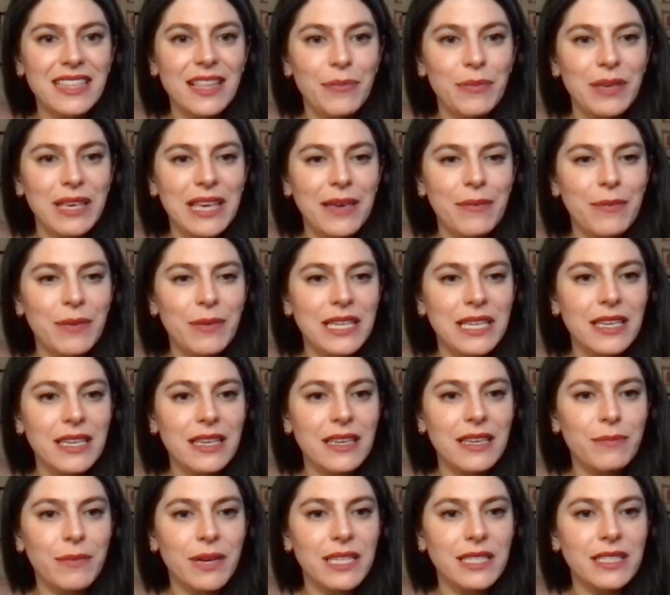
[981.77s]
Let me
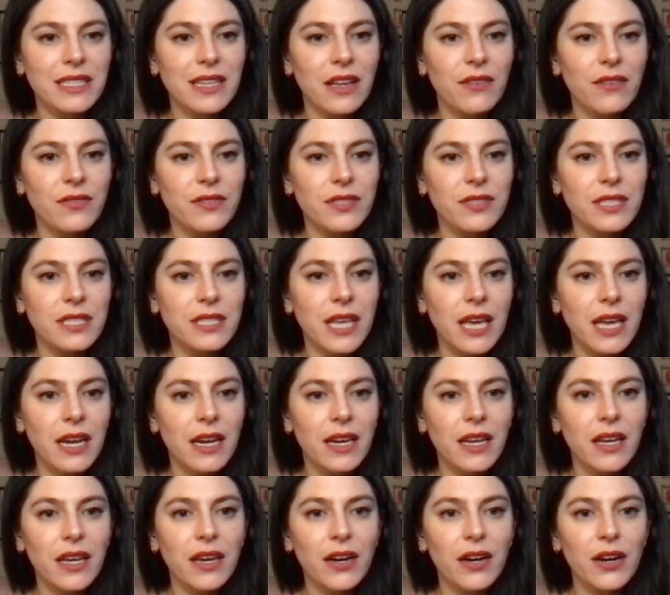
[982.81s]
get myself set
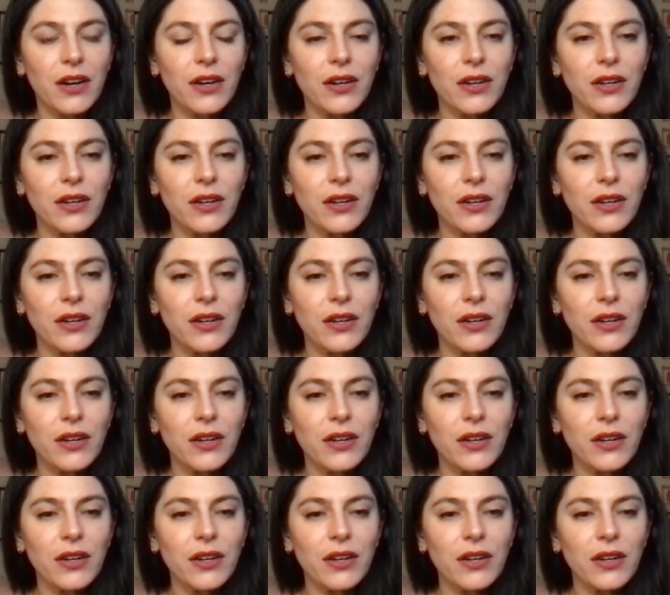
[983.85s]
here.